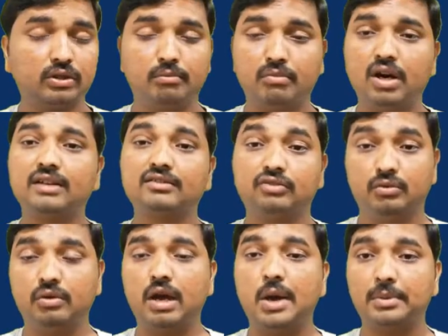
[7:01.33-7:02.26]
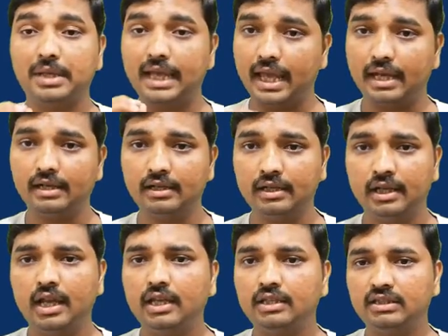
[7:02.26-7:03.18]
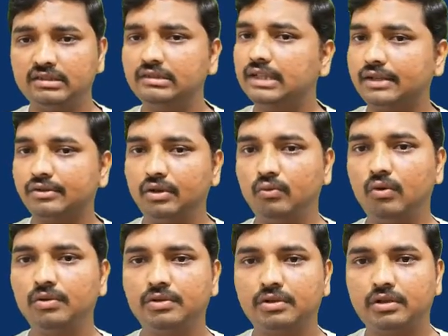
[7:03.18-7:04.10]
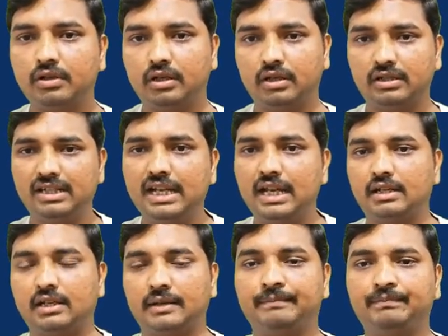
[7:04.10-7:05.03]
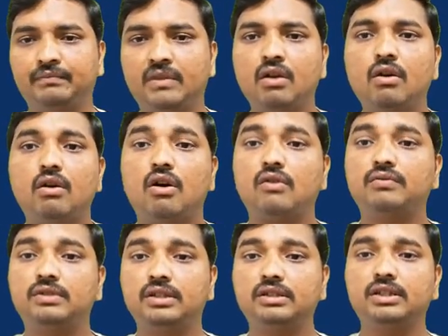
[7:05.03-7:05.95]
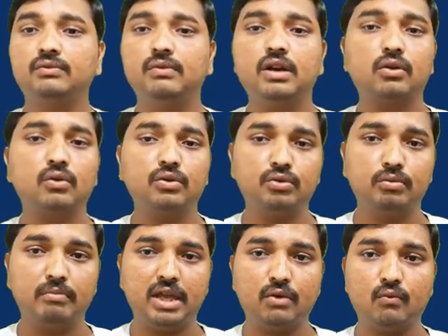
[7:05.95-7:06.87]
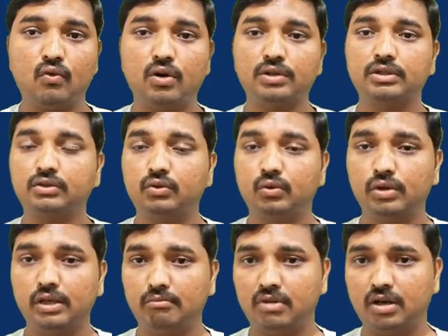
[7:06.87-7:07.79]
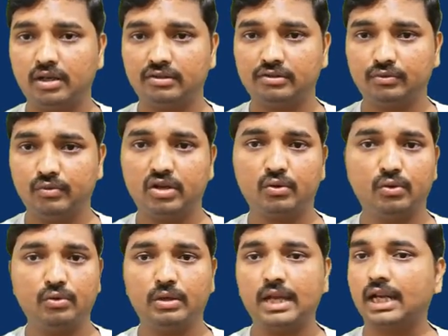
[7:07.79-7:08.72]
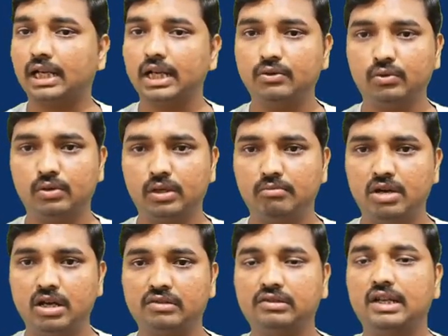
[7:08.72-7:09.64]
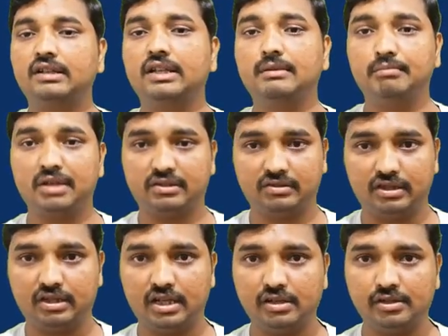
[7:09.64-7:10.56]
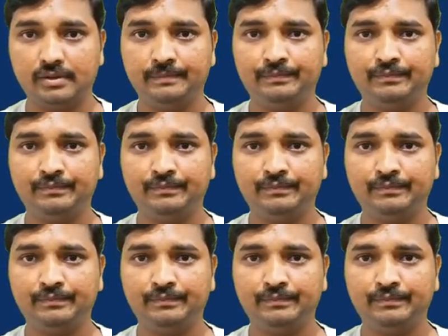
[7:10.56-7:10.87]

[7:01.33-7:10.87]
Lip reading: the marks you have gained, this is actually what data. After that we are going to make what total marks, we are going to calculate total marks and then percentage,